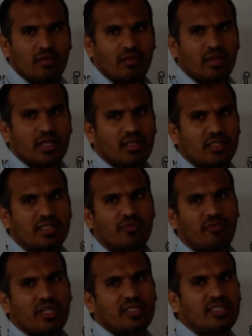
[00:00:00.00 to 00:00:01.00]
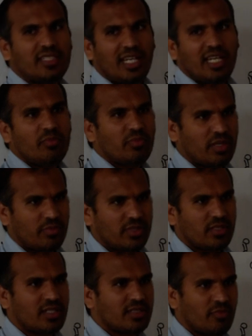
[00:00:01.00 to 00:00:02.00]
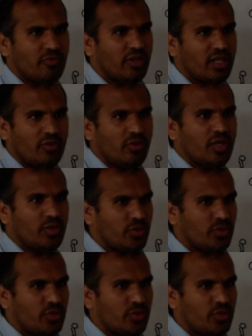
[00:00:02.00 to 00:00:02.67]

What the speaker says: Okay, for sealing purpose or somebody we are